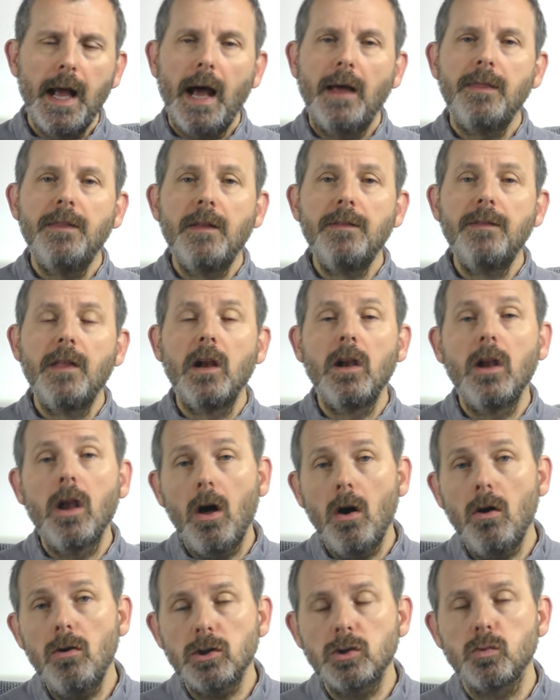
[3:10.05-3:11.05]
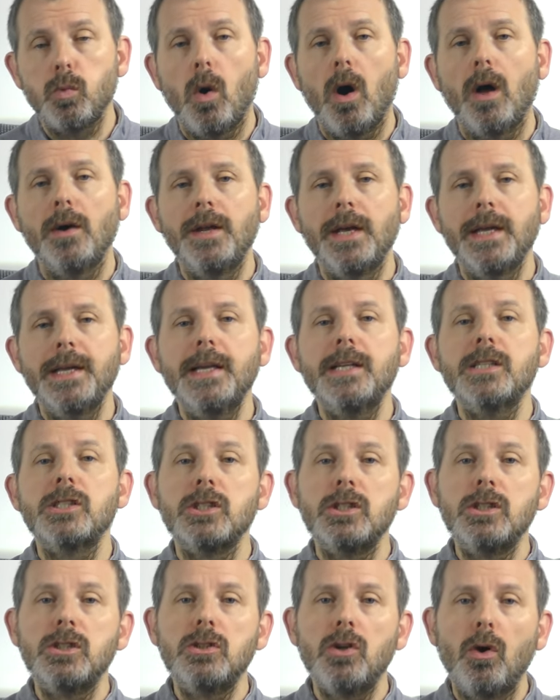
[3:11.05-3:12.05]
And then the last one
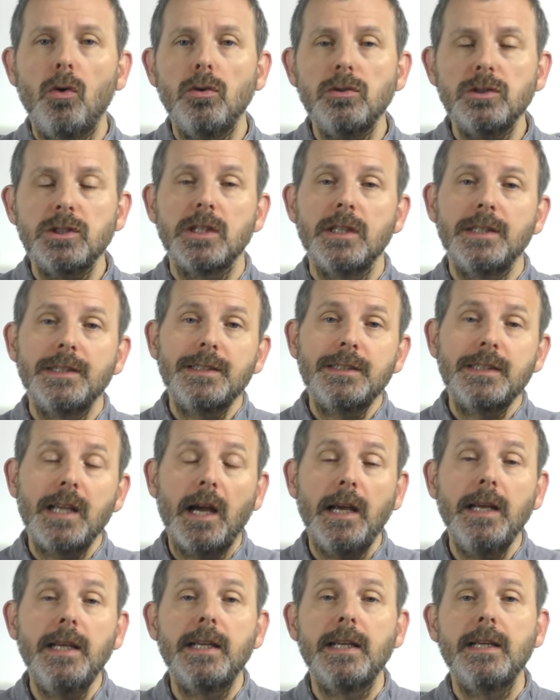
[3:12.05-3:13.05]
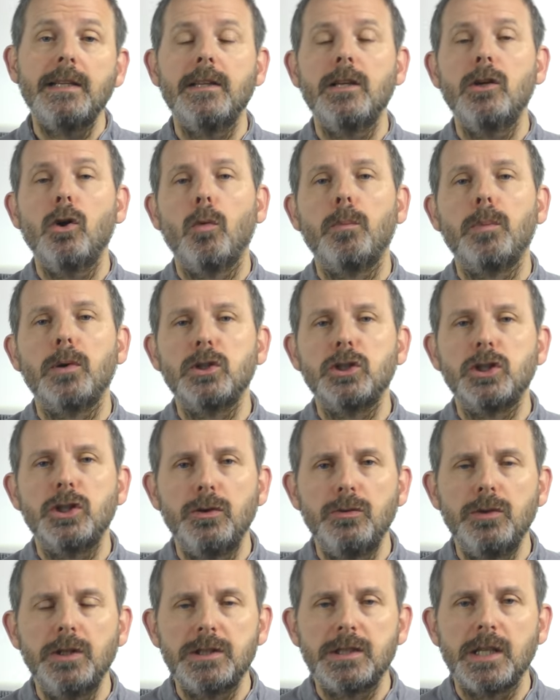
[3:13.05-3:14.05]
is not taking the
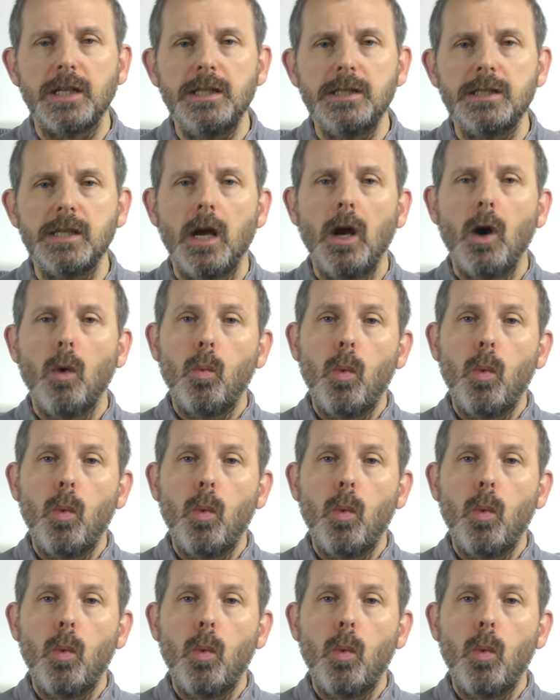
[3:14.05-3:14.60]
opportunities